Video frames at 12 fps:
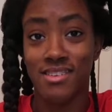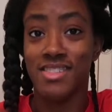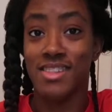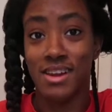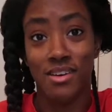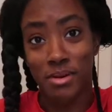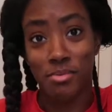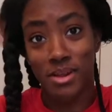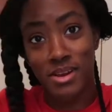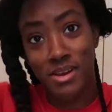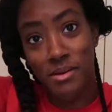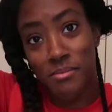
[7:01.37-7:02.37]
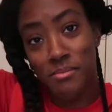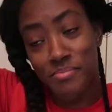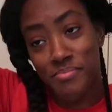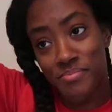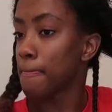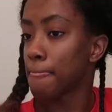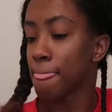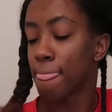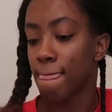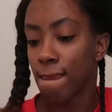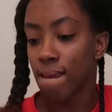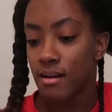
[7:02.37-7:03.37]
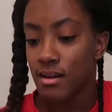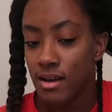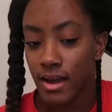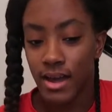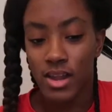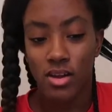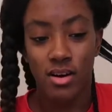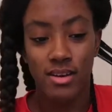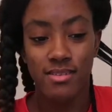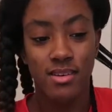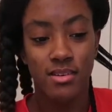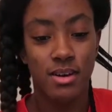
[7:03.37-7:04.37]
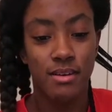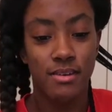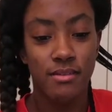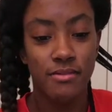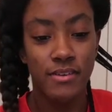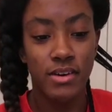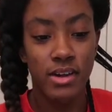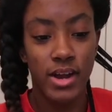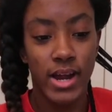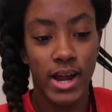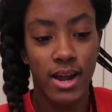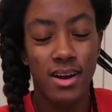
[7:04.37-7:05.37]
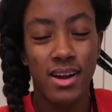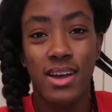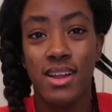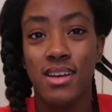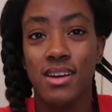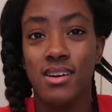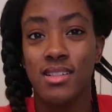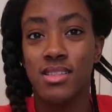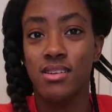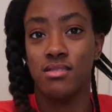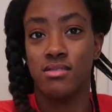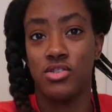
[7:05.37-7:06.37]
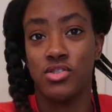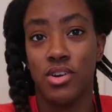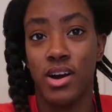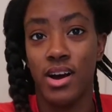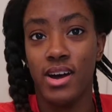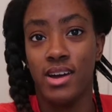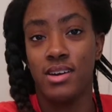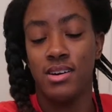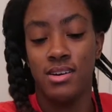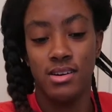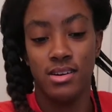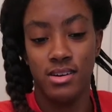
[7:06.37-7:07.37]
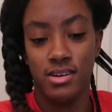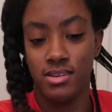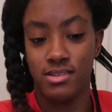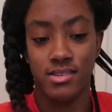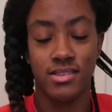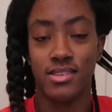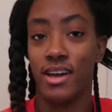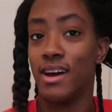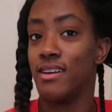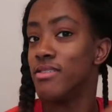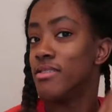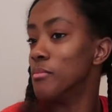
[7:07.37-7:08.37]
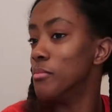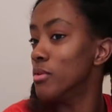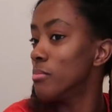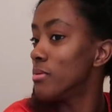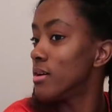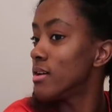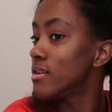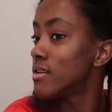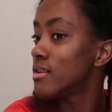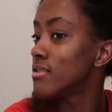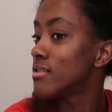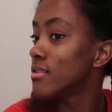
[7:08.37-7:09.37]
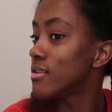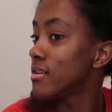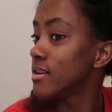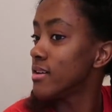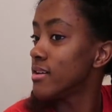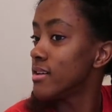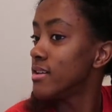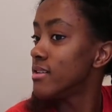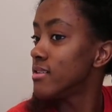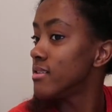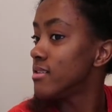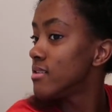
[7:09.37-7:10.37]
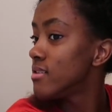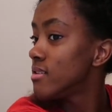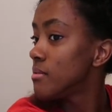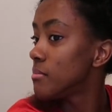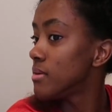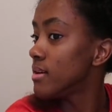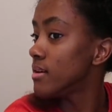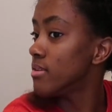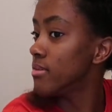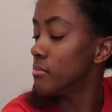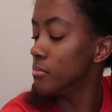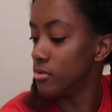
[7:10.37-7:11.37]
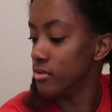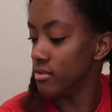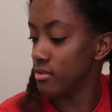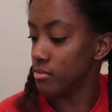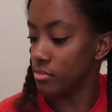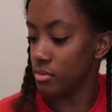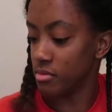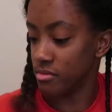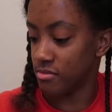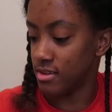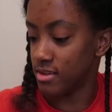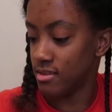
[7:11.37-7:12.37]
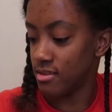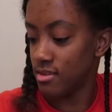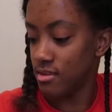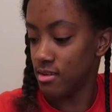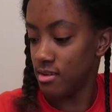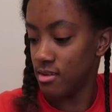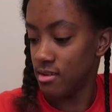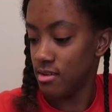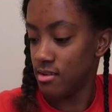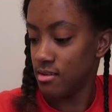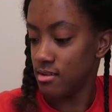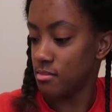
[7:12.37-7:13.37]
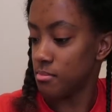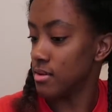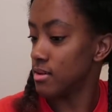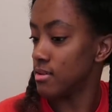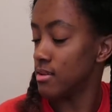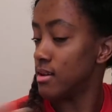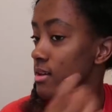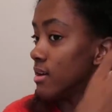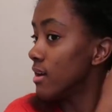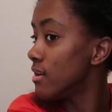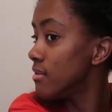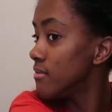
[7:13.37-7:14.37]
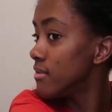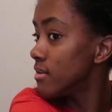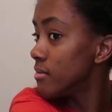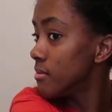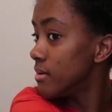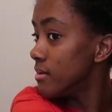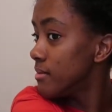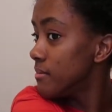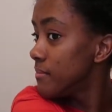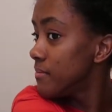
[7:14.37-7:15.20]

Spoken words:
and then I'll speed it up. And also, if you feel your hair getting a little dry, just add some more product. It's all good. Add some more to the root of this, just because I didn't get it very well.